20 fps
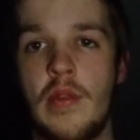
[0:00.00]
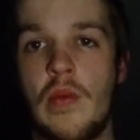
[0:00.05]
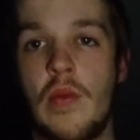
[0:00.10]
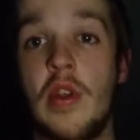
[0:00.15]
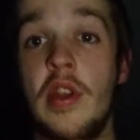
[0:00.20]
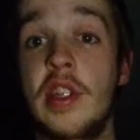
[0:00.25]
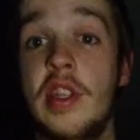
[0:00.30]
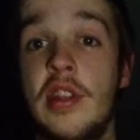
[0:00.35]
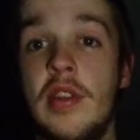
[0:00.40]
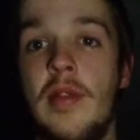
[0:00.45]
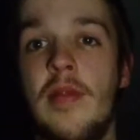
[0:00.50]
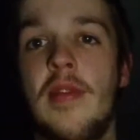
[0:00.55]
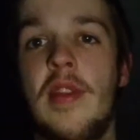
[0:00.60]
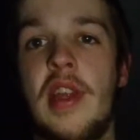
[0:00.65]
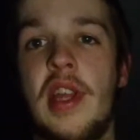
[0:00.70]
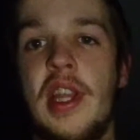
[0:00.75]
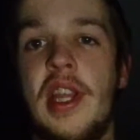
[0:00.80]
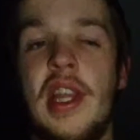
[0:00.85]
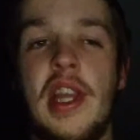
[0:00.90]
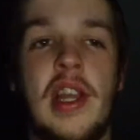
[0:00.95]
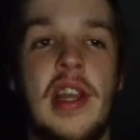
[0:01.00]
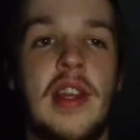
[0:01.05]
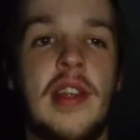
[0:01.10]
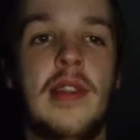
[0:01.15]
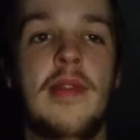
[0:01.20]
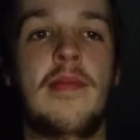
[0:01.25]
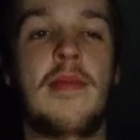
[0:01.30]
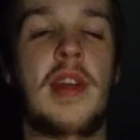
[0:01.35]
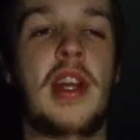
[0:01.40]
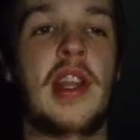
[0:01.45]
What is up there guys,
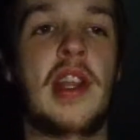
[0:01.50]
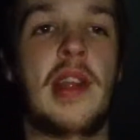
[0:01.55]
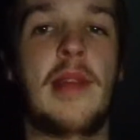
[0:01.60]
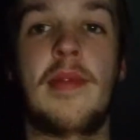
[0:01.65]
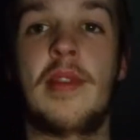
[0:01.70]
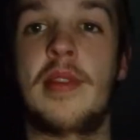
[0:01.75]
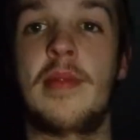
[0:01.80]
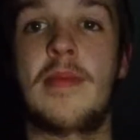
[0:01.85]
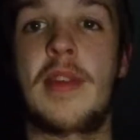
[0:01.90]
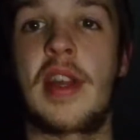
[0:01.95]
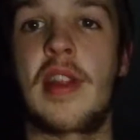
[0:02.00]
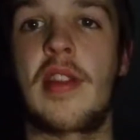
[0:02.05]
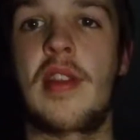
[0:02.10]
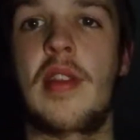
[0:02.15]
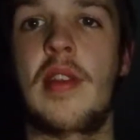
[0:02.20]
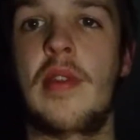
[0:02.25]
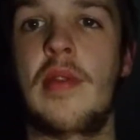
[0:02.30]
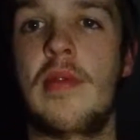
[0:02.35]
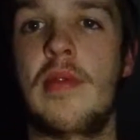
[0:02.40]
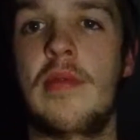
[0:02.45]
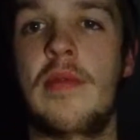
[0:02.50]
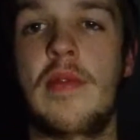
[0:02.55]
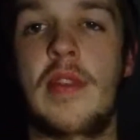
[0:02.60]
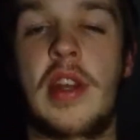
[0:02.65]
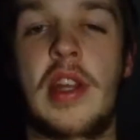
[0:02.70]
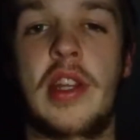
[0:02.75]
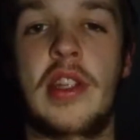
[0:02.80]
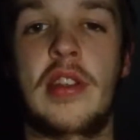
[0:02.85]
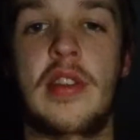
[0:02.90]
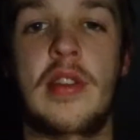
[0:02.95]
my name is Matthew,
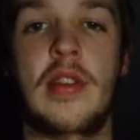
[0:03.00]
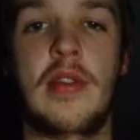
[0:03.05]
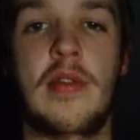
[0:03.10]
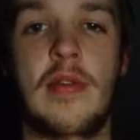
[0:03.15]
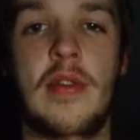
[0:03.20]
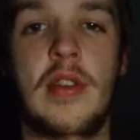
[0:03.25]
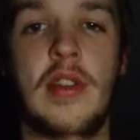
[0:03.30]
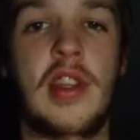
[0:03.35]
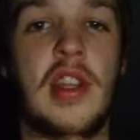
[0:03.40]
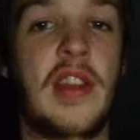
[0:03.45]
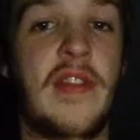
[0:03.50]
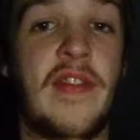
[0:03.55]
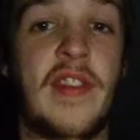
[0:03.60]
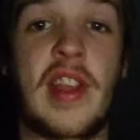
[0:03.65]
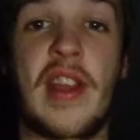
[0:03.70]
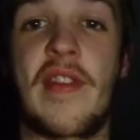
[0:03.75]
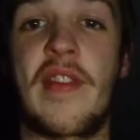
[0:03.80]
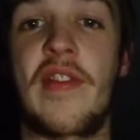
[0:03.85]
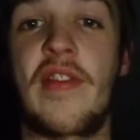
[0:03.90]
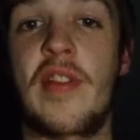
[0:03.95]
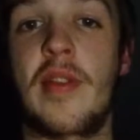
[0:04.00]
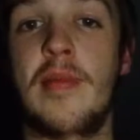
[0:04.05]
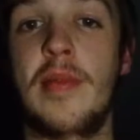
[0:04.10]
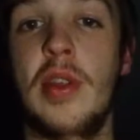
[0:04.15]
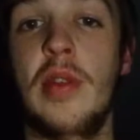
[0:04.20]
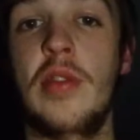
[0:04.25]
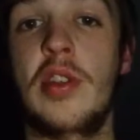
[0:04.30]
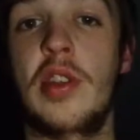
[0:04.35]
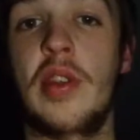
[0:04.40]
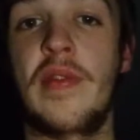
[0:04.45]
as you've gathered from
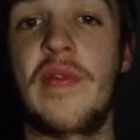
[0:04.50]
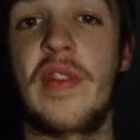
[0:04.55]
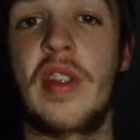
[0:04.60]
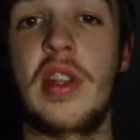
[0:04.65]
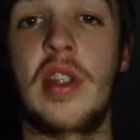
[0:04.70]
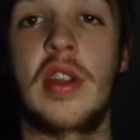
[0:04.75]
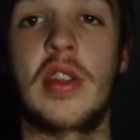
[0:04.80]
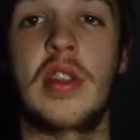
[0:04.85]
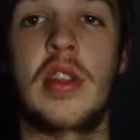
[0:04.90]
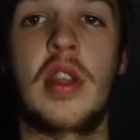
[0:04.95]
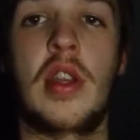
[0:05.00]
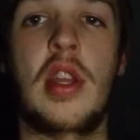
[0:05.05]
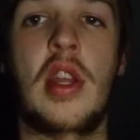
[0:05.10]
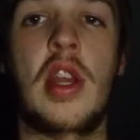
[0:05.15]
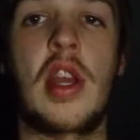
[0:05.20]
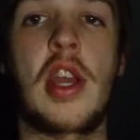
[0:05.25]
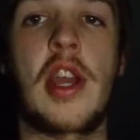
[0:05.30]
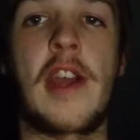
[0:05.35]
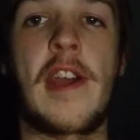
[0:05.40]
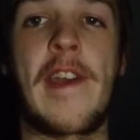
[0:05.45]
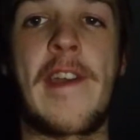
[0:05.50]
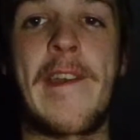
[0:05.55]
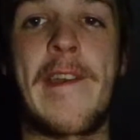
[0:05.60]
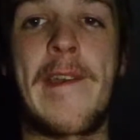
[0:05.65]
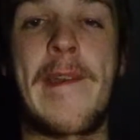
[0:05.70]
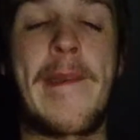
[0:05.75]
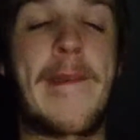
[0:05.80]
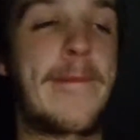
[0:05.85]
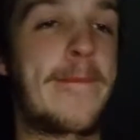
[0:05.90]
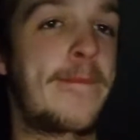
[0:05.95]
YouTube videos.
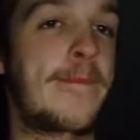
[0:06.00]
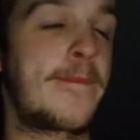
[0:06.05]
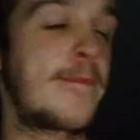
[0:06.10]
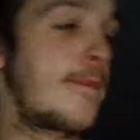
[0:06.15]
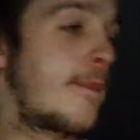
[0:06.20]
Um,